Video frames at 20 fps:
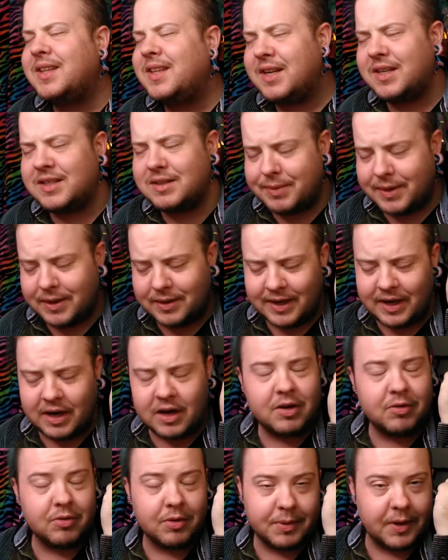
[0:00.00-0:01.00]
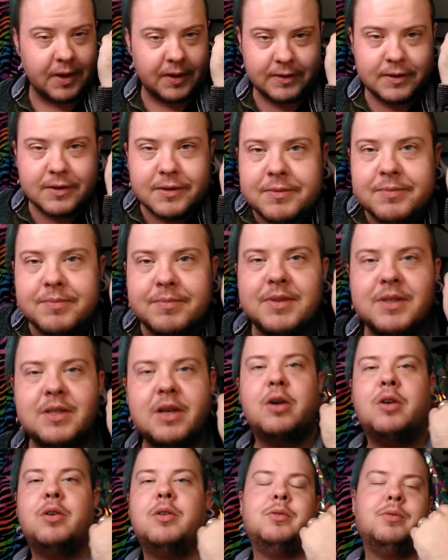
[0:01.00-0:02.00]
I think I spent like $100.
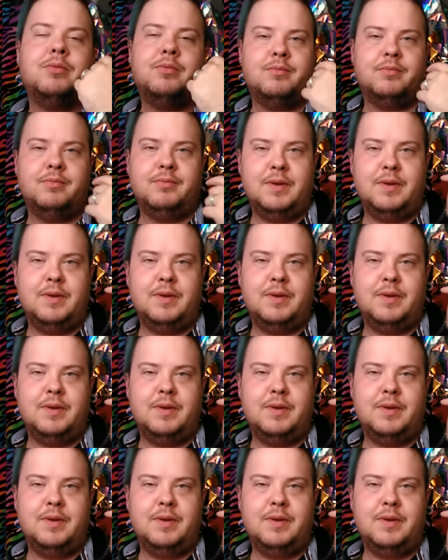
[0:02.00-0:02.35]
So,